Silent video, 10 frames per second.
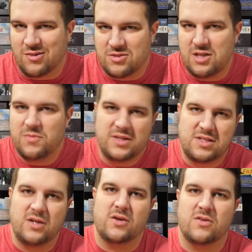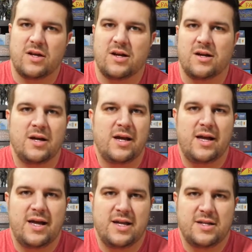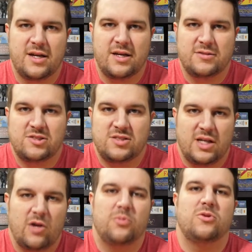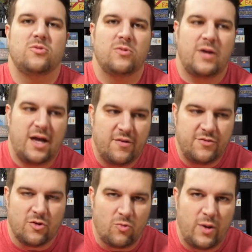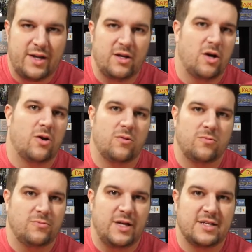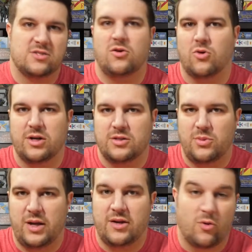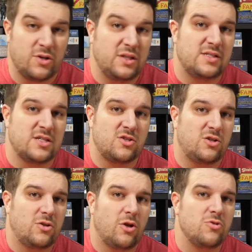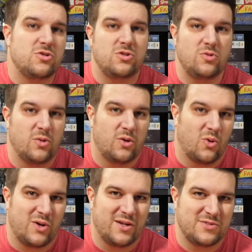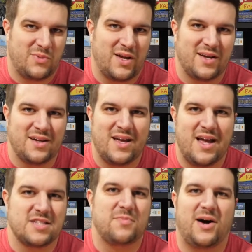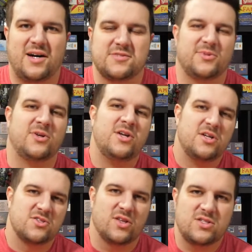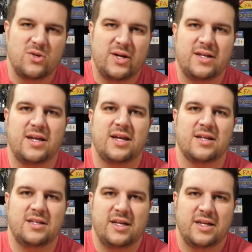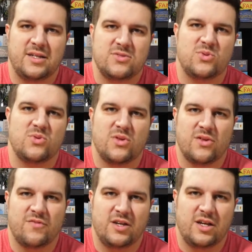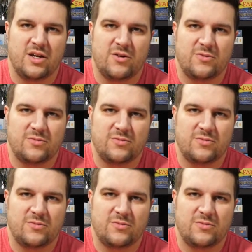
tidbits here and there, and just to help you have your wedding go as according as planned, or at least as close to according as planned as possible. So let's go ahead and get into the video.